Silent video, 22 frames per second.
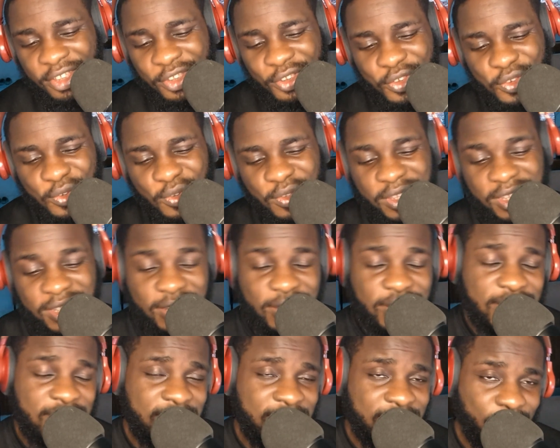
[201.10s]
So this
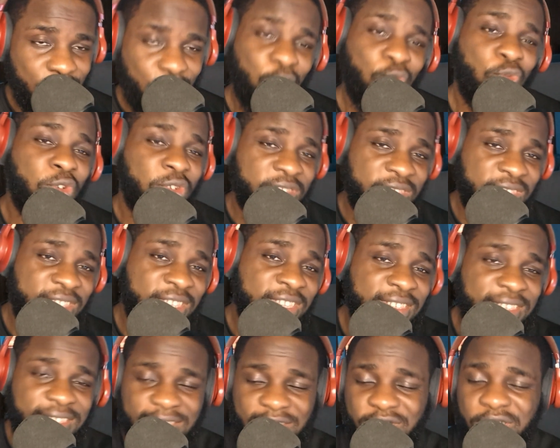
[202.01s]
is
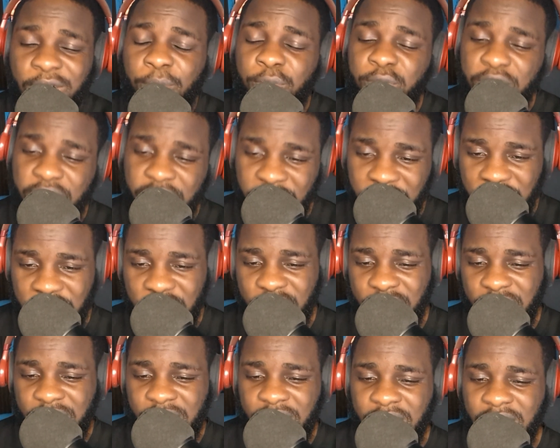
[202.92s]
the
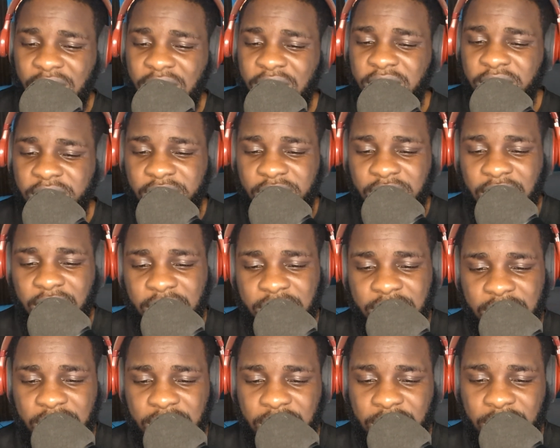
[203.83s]
reputation
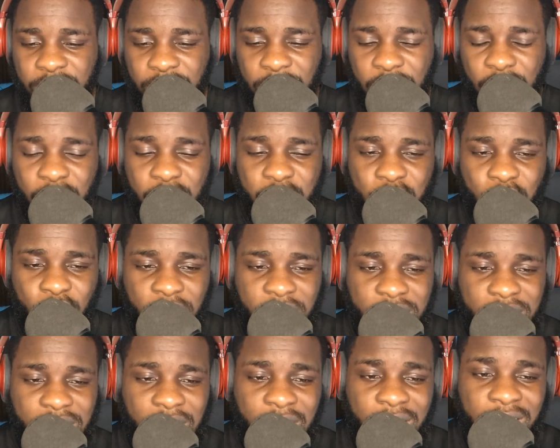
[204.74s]
that
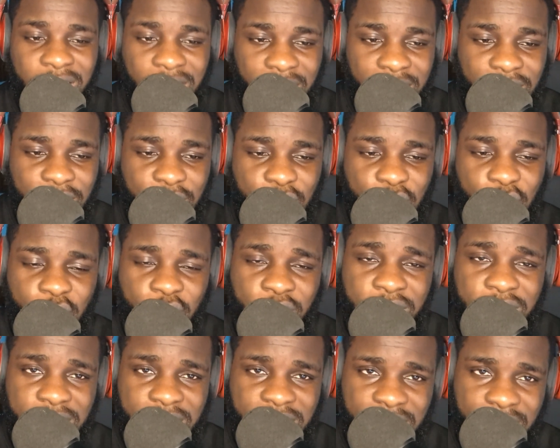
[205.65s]
Eloswag now has to
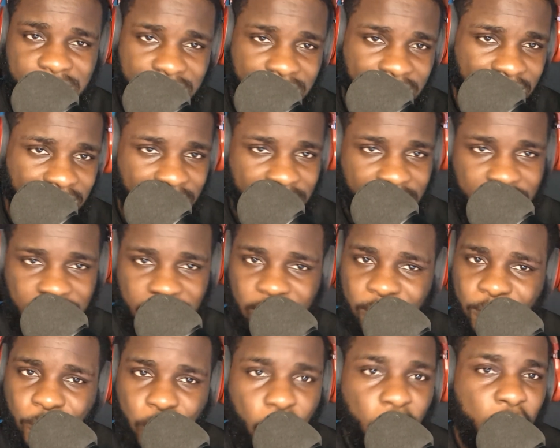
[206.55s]
his
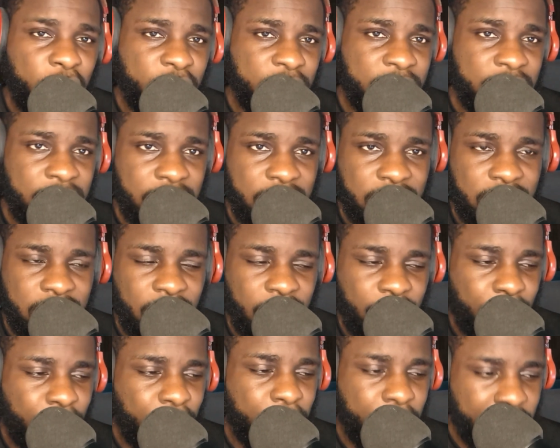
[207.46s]
post
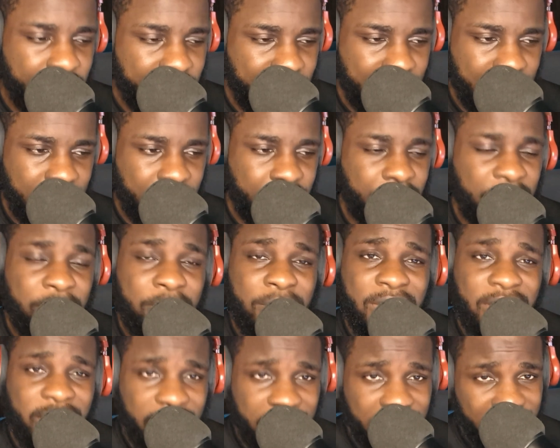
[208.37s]

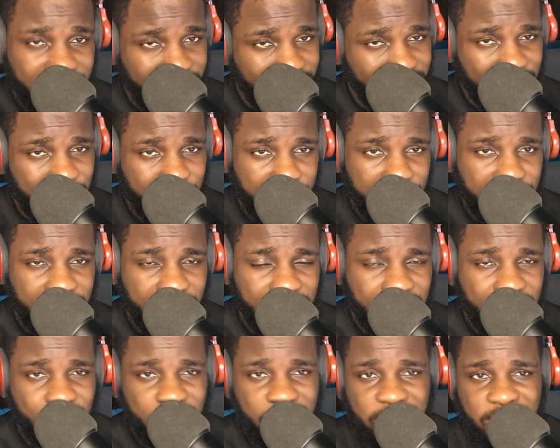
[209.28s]
BbNaija
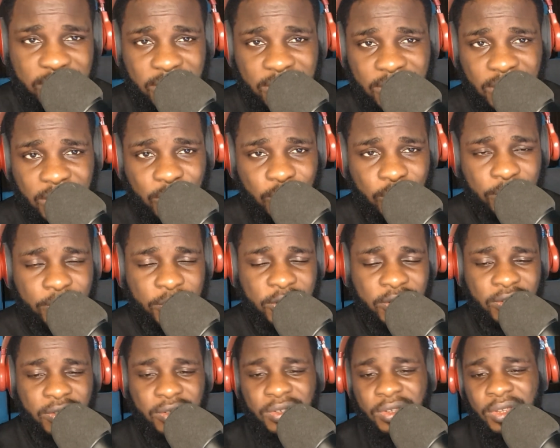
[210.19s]
experience, which is a sad one
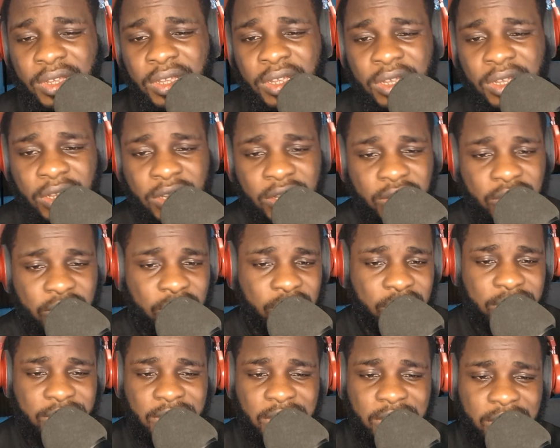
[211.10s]
because
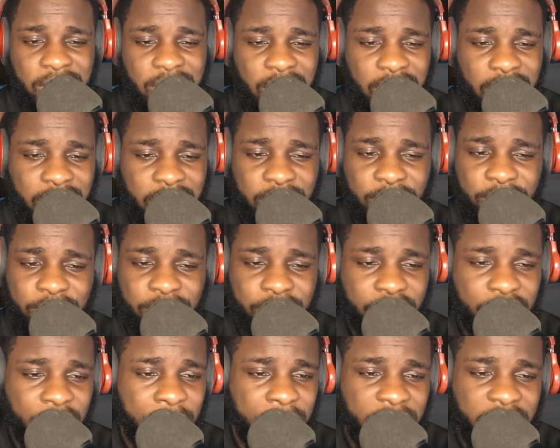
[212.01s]
seriously,
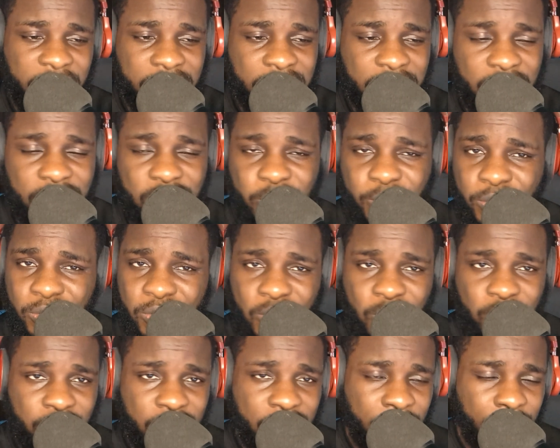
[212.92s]
BbNaija is supposed
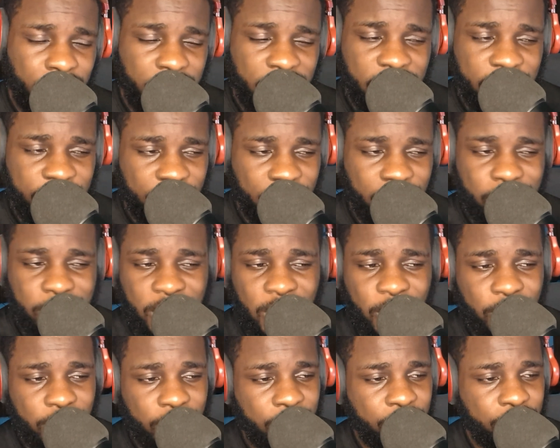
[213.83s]
to be a platform that
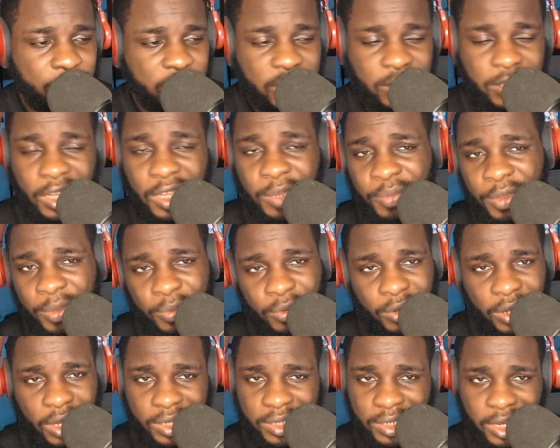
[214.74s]
will take
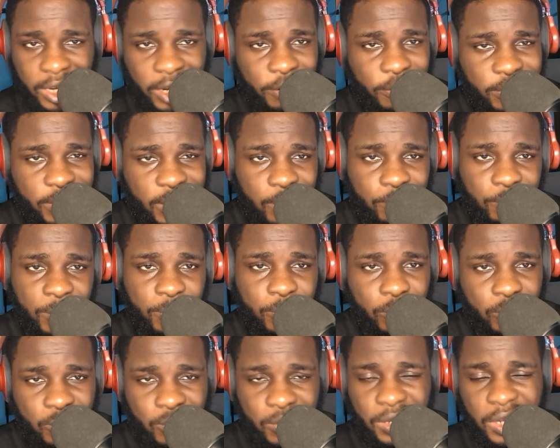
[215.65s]
people and skyrocket
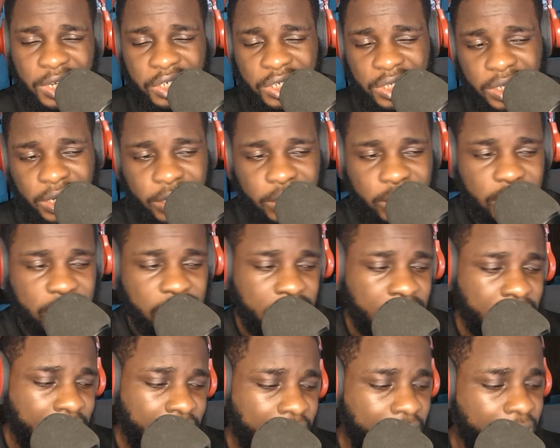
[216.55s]
people to their shine
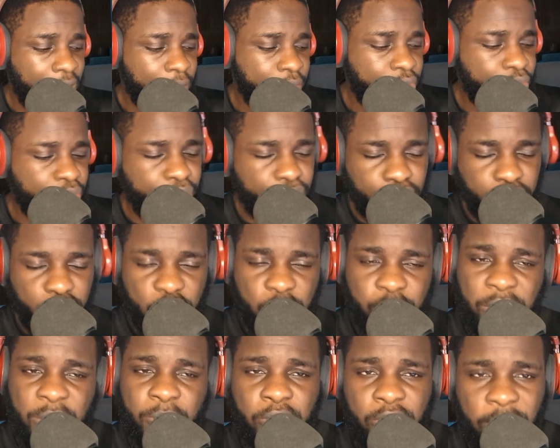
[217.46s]
and
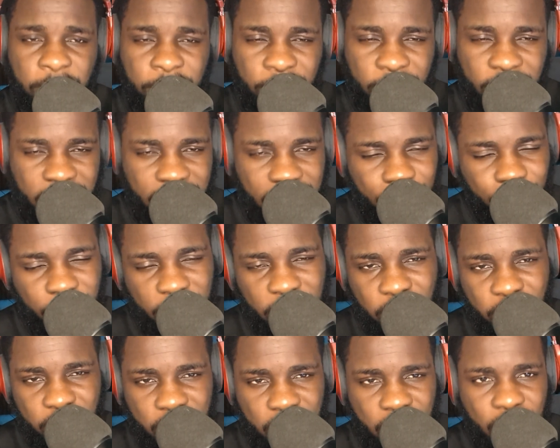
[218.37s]
put people on
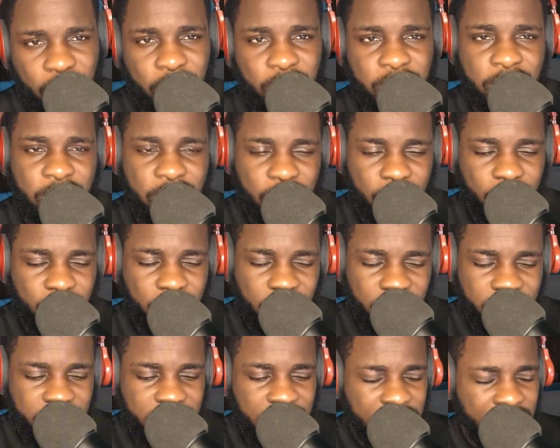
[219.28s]
pedestals,
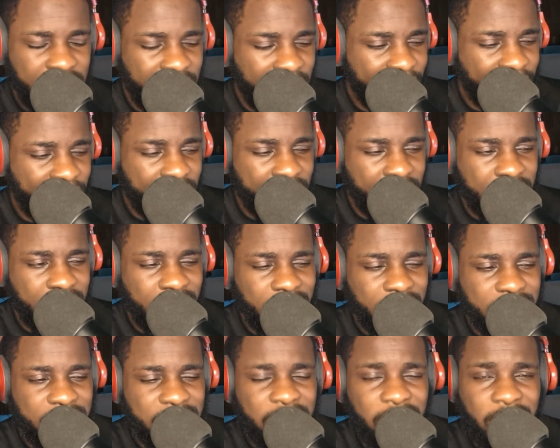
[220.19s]
just giving you
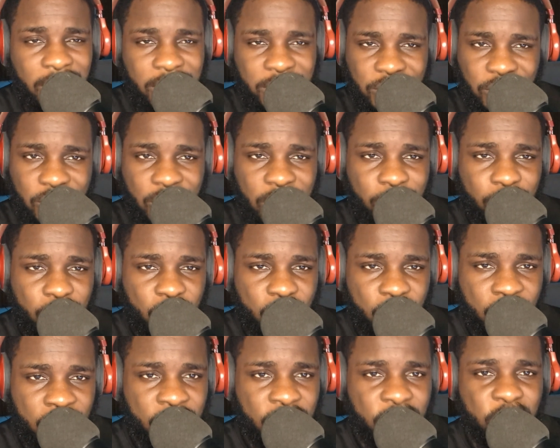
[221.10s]
that extra
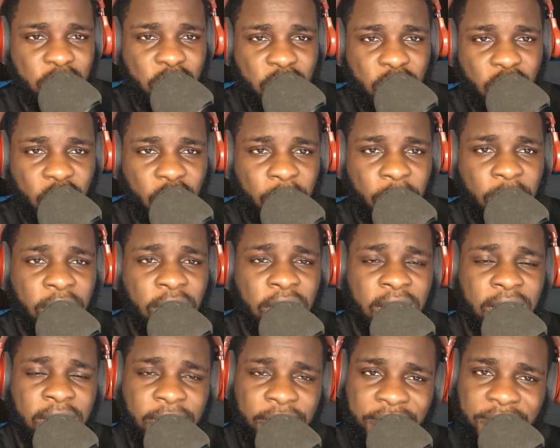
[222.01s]
boost to your
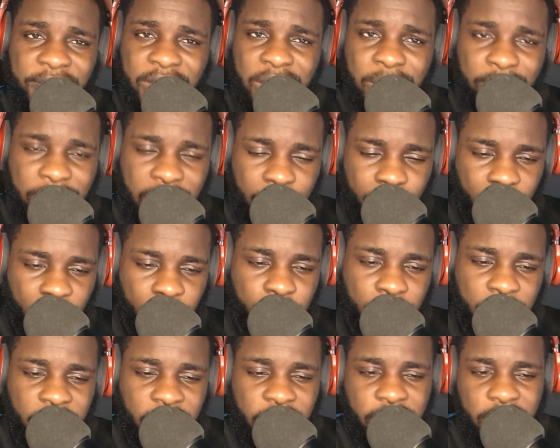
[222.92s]
fame and
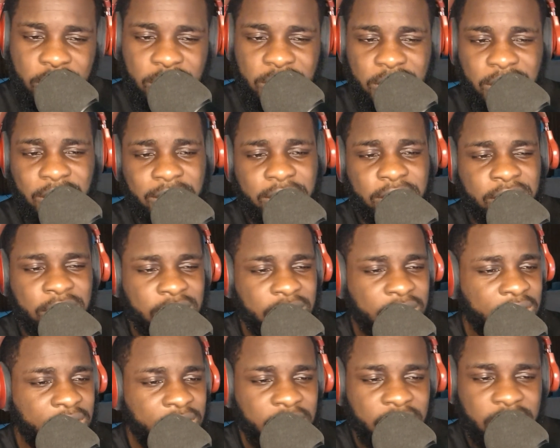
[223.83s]
popularity. And
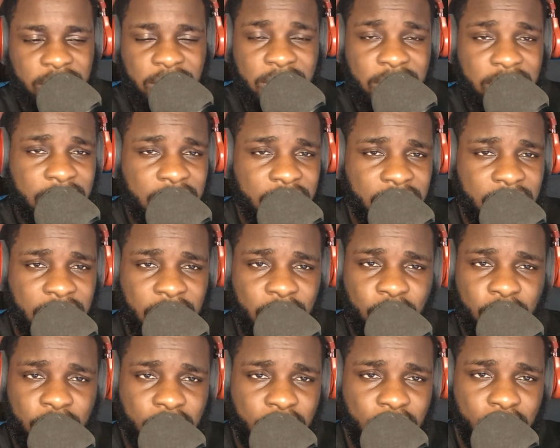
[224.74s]
this is a sad
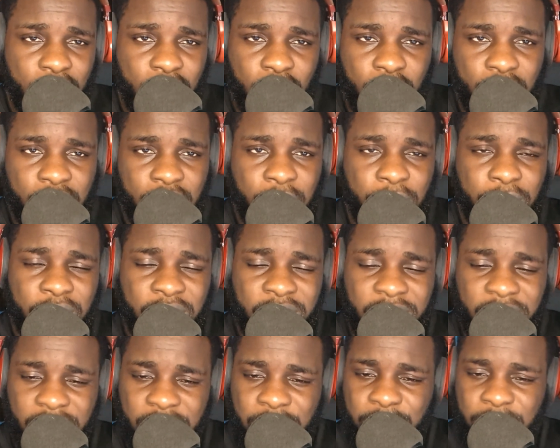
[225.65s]
one to go, to be
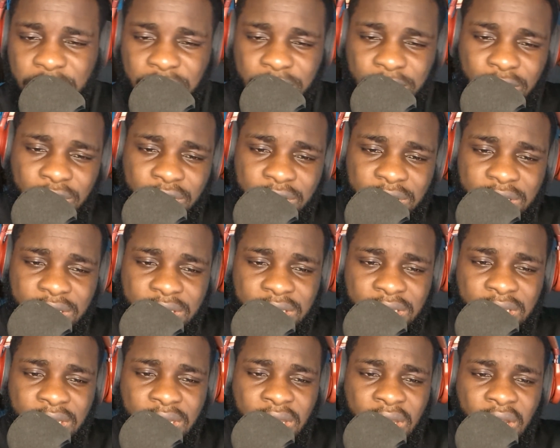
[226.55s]
honest,
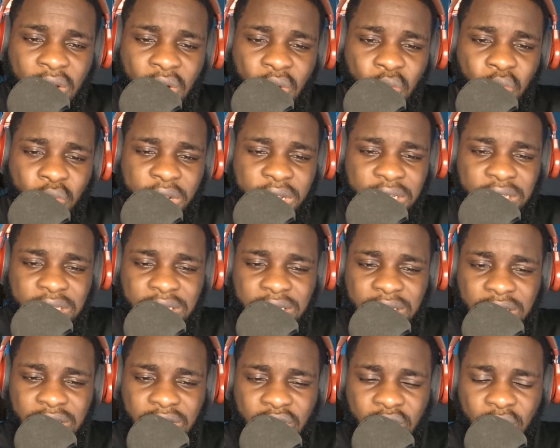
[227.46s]
because
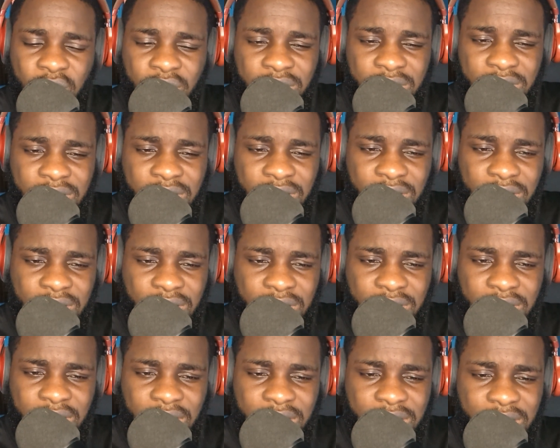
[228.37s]
when someone's
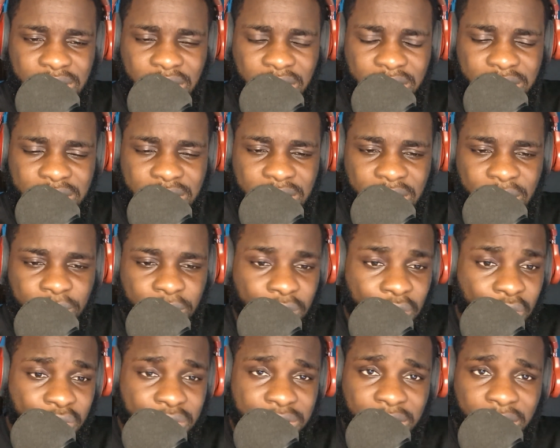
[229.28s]
sex tape
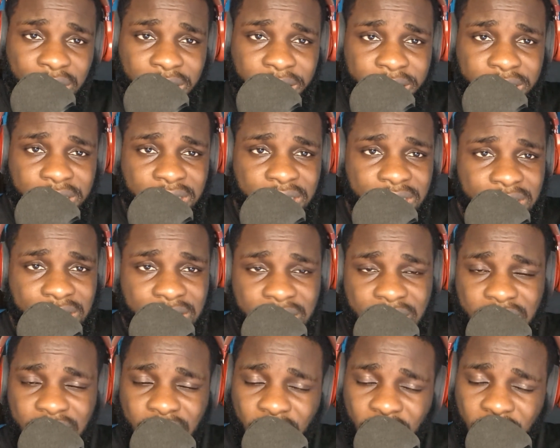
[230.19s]
goes out like this,
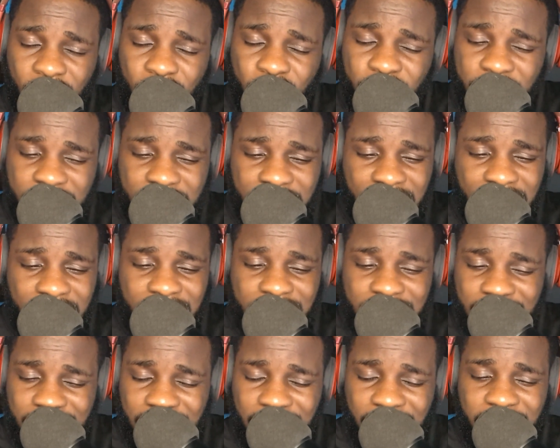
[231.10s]
it's always
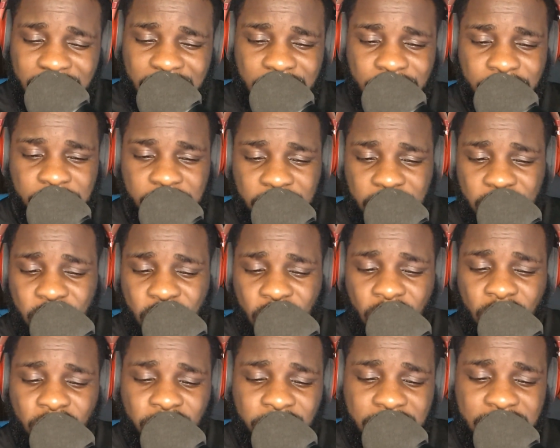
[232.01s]
in their image, it's
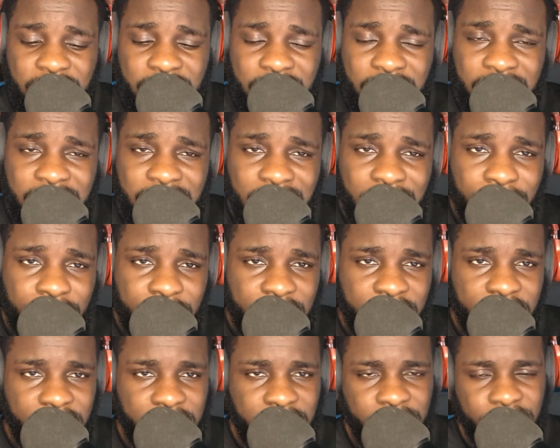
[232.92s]
always in their
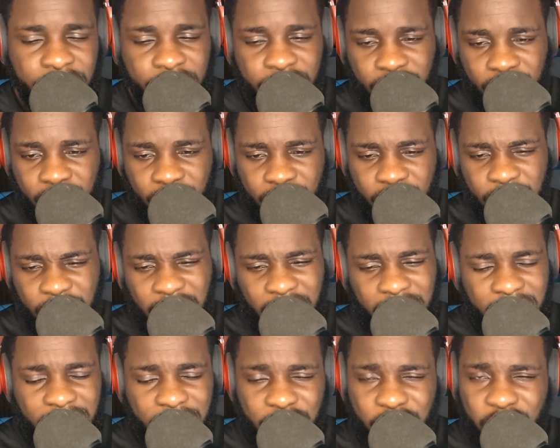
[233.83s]
brand.
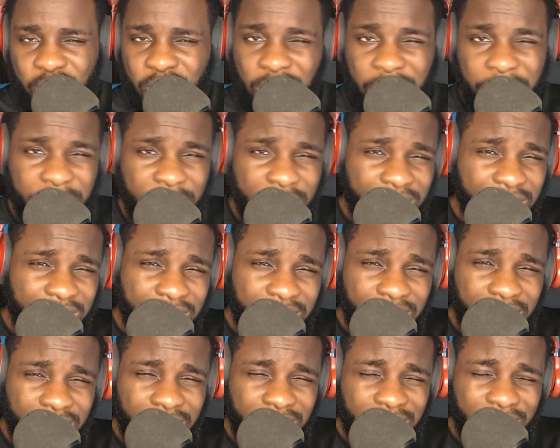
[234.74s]
And I don't know how
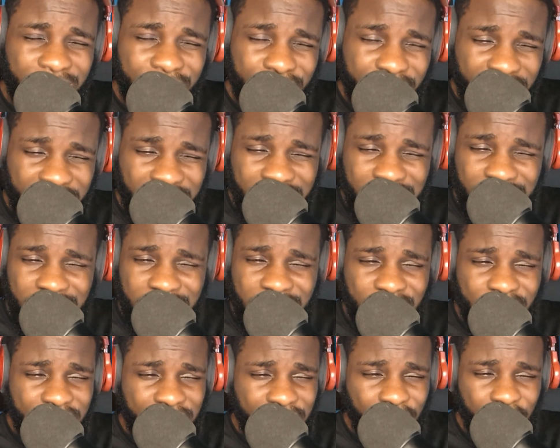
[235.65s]
many brand
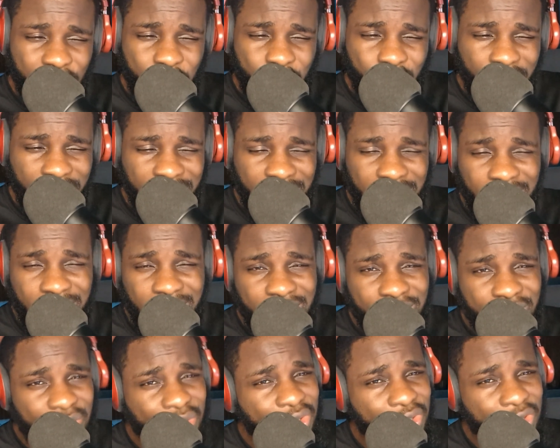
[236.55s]
deals Eloswag
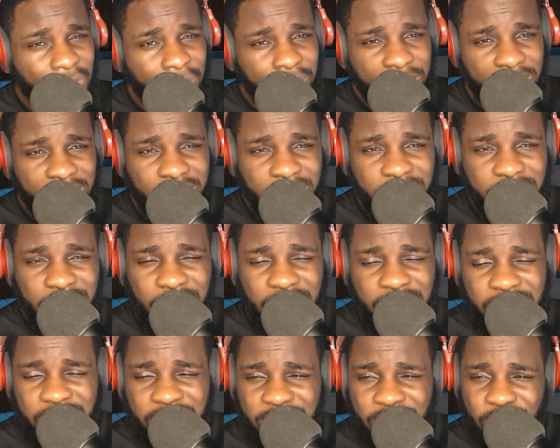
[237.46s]
has or something like
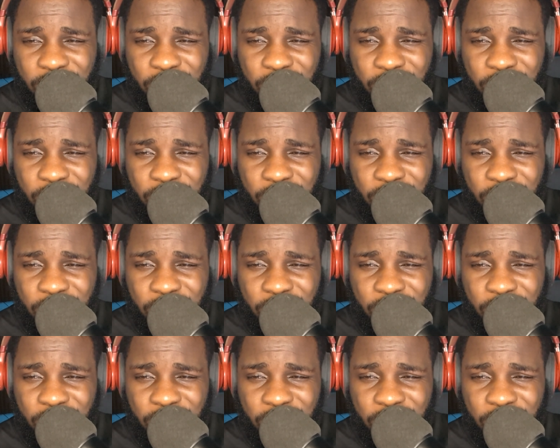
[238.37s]
that.